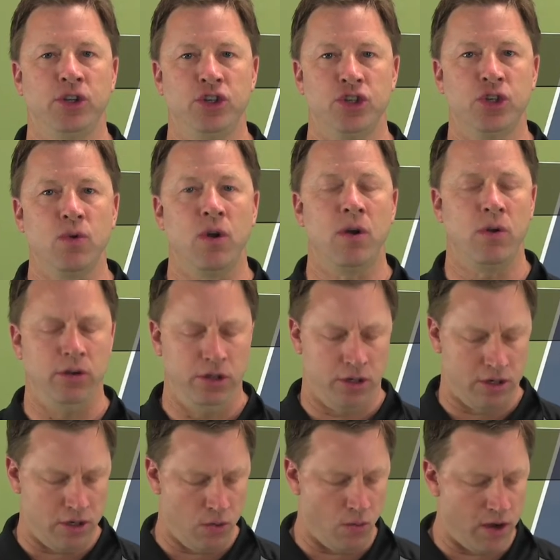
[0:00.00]
You're
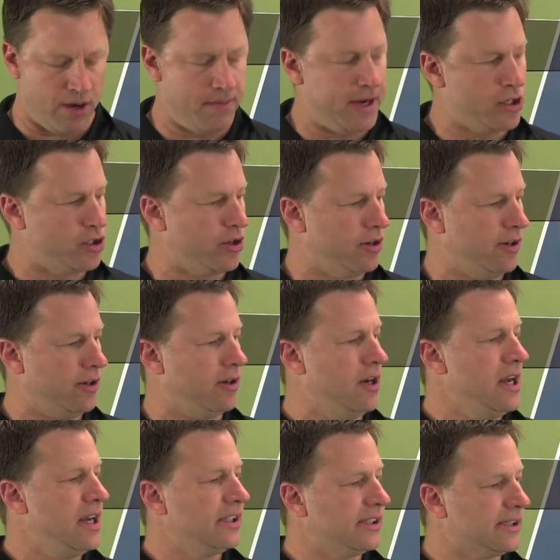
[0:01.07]
going to want to make sure you're
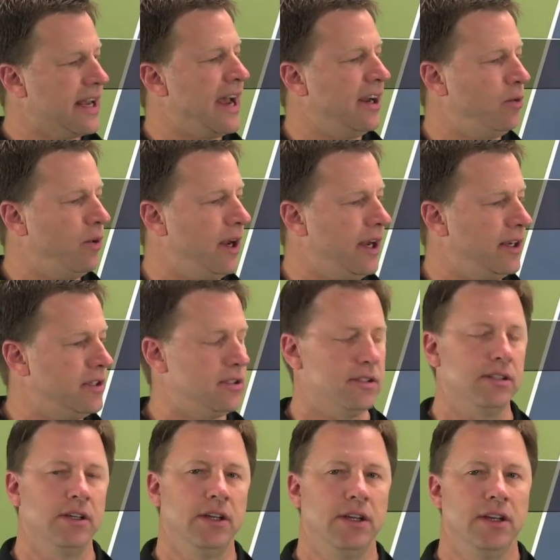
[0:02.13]

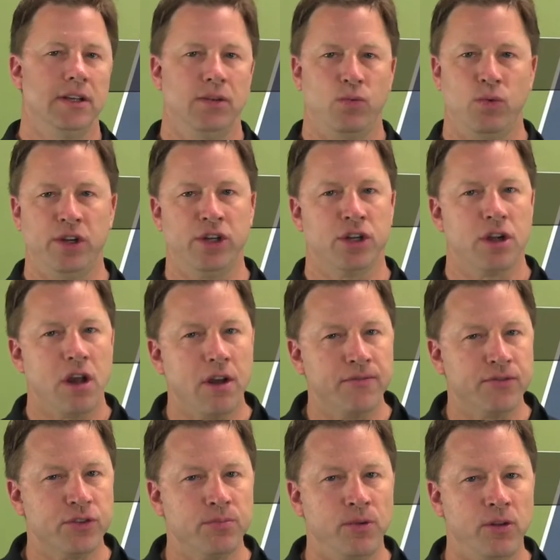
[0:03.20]
sideways, where you're
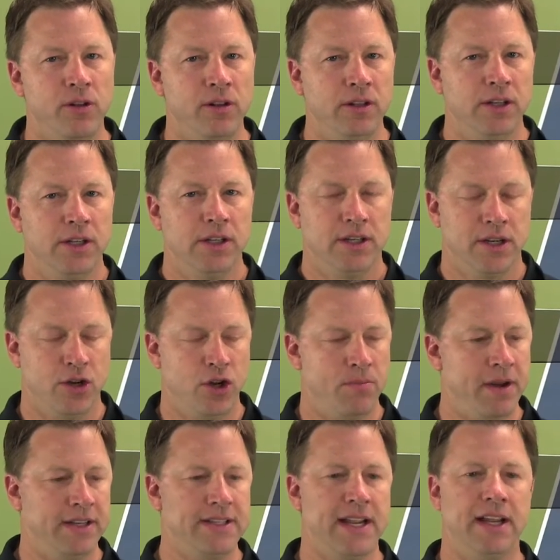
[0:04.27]
comfortable. You know, you
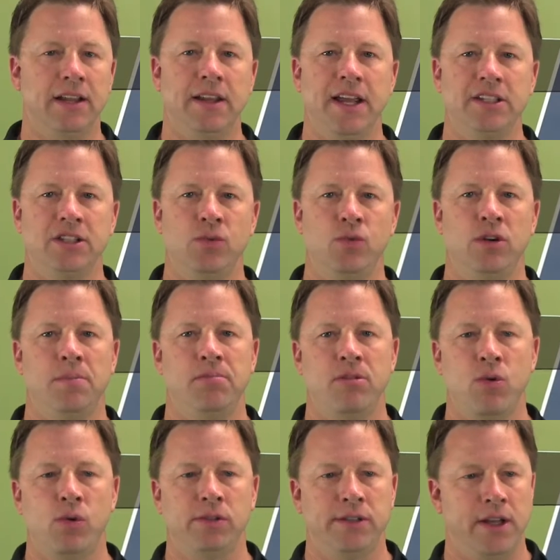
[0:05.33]
might take a lesson where a
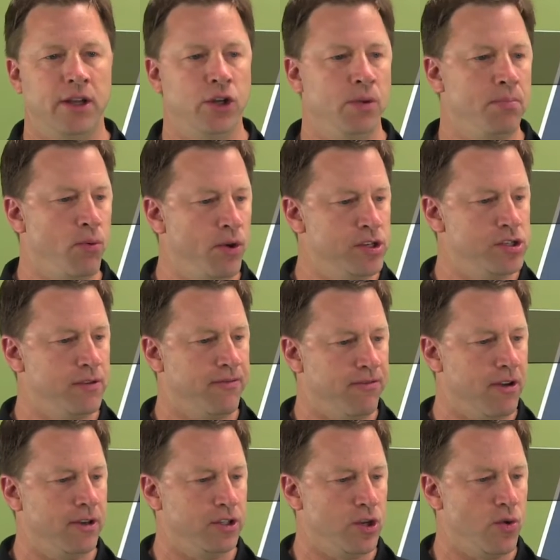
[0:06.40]
pro will tell you point your
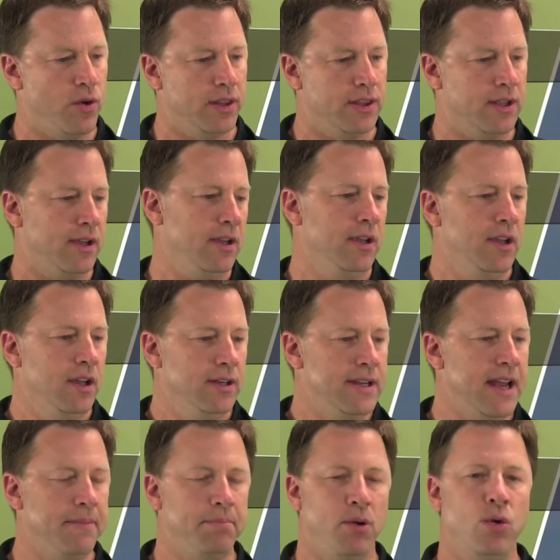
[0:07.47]
front toe at the
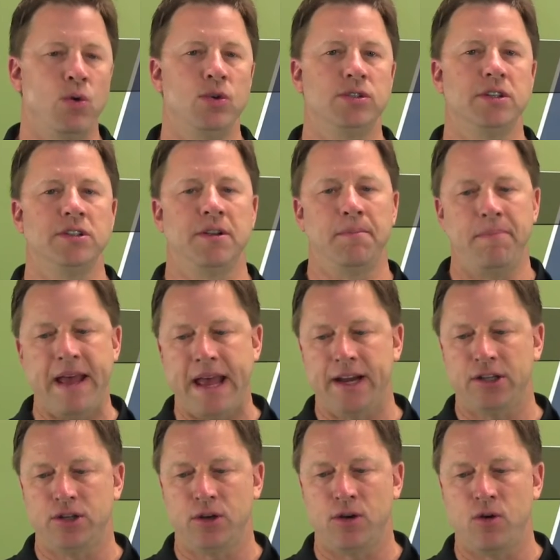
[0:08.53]
net post and your
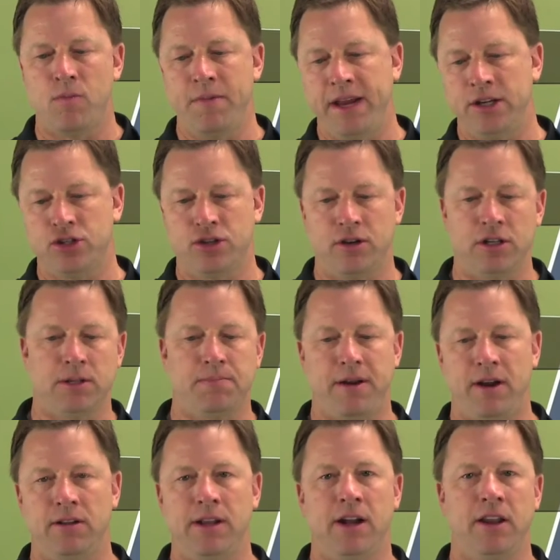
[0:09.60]
back toe, make sure it's
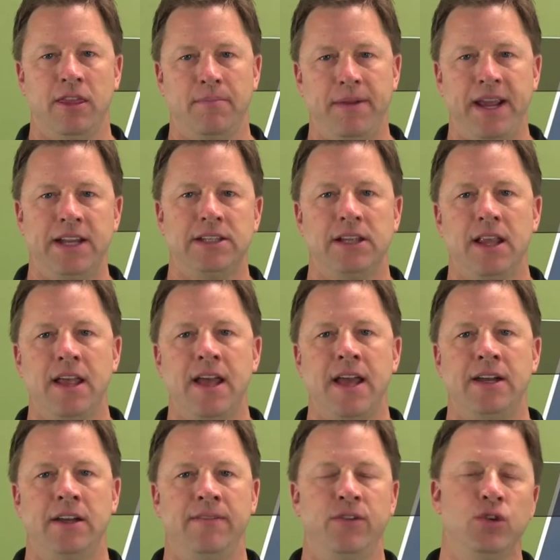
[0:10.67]
parallel to the
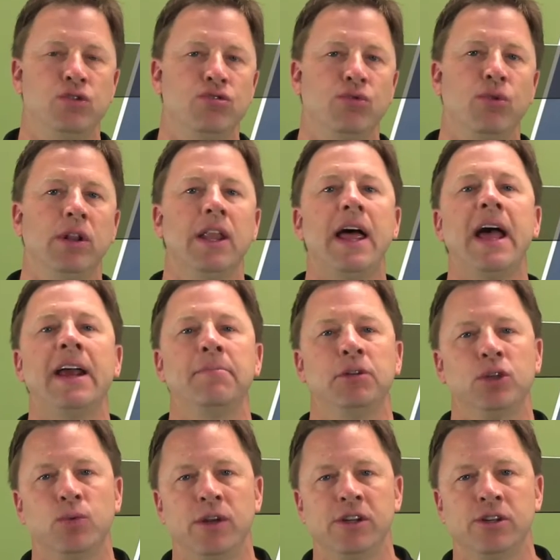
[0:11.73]
baseline, and if you drew a line
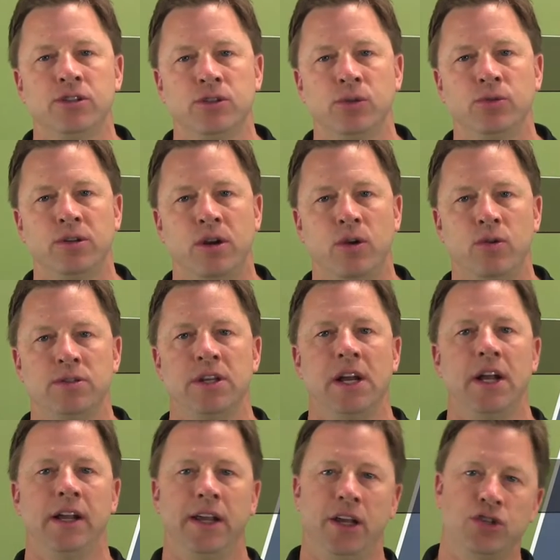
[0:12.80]
between your two toes,
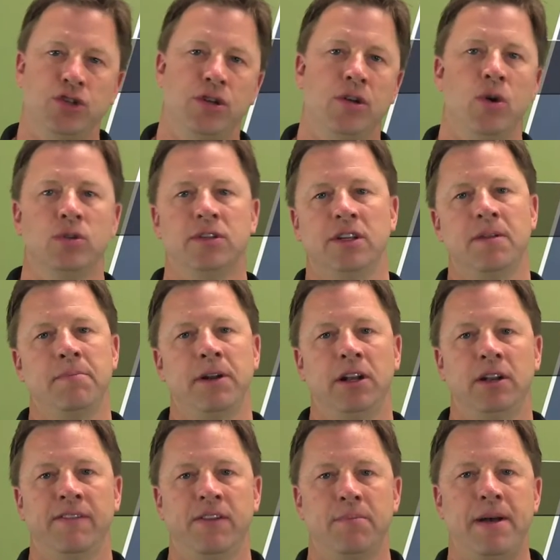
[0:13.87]
it should go to the
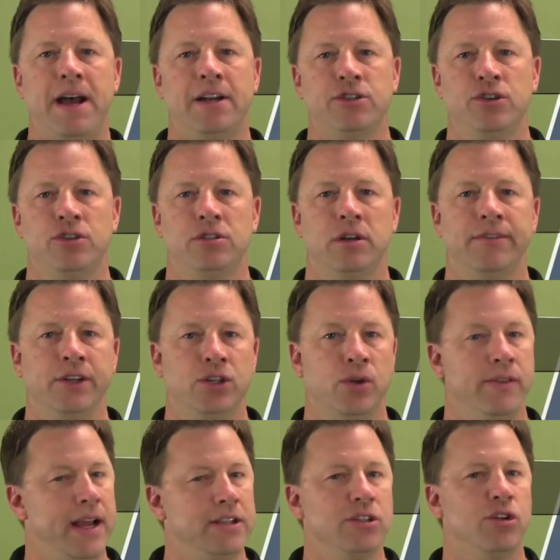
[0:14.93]
middle of the box you're serving
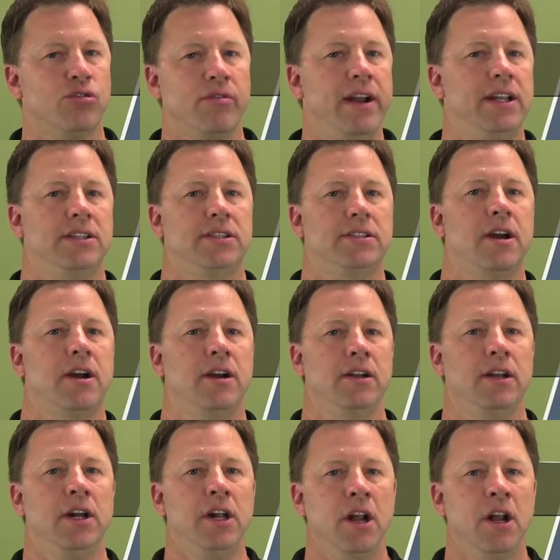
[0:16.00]
to. And that's a great start.